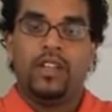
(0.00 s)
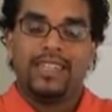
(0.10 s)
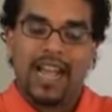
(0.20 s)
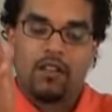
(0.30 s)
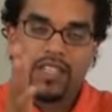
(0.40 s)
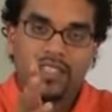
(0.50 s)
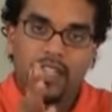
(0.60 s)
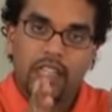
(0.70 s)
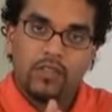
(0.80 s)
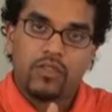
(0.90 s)
down
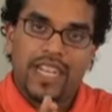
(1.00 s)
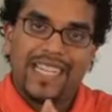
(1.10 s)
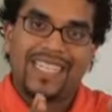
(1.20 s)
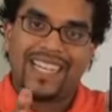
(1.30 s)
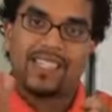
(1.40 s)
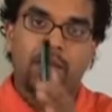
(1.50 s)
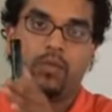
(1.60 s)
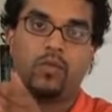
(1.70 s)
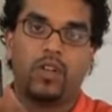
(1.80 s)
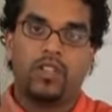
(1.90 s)
into little
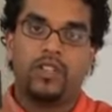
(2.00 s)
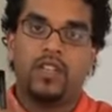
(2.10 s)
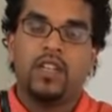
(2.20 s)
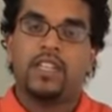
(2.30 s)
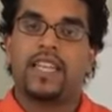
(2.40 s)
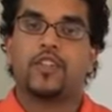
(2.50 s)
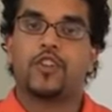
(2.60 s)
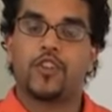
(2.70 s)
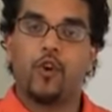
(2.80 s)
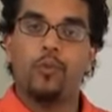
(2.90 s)
digestible ones that
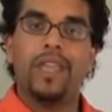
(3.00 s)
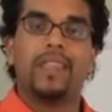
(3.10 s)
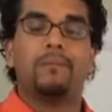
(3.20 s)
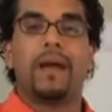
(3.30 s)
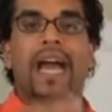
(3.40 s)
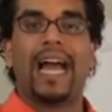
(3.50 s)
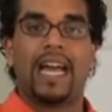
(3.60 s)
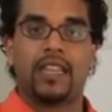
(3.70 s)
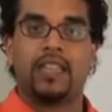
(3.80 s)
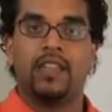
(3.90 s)
show me the
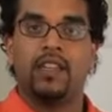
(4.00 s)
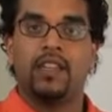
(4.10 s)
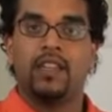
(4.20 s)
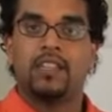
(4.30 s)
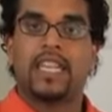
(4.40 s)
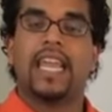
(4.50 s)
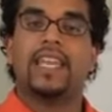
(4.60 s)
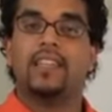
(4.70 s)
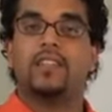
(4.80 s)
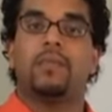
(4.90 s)
path to
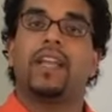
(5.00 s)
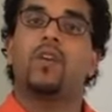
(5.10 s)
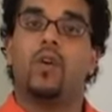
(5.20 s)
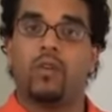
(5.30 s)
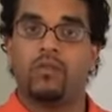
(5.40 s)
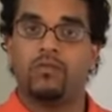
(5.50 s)
getting to my goal.